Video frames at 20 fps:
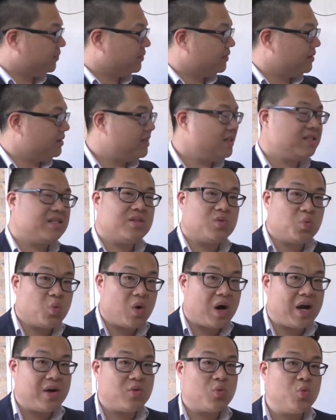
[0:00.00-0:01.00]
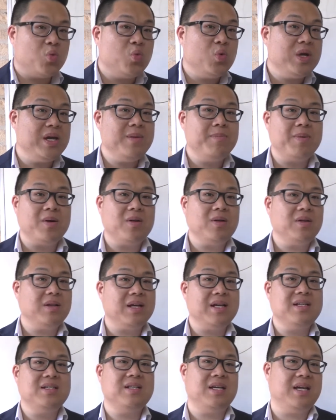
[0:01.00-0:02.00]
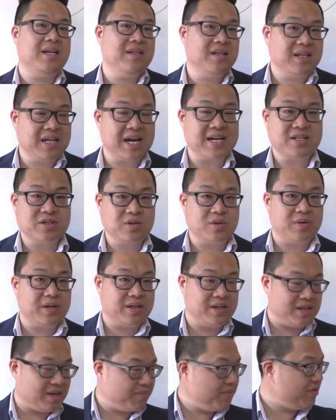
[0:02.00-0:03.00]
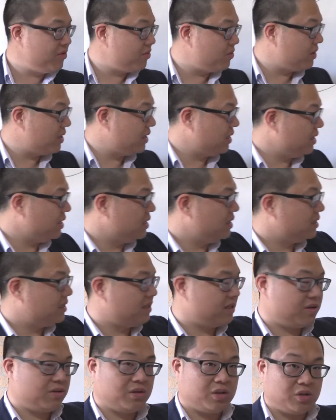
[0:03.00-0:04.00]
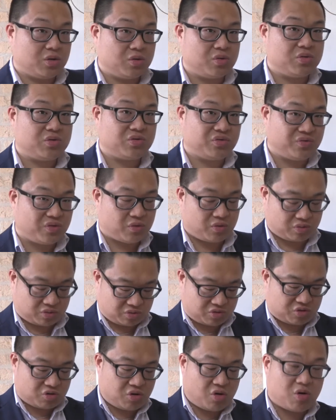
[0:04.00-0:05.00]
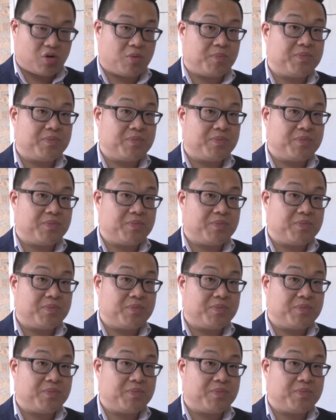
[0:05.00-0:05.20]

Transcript: This is why Webull is in the category number 3, that you lose full control.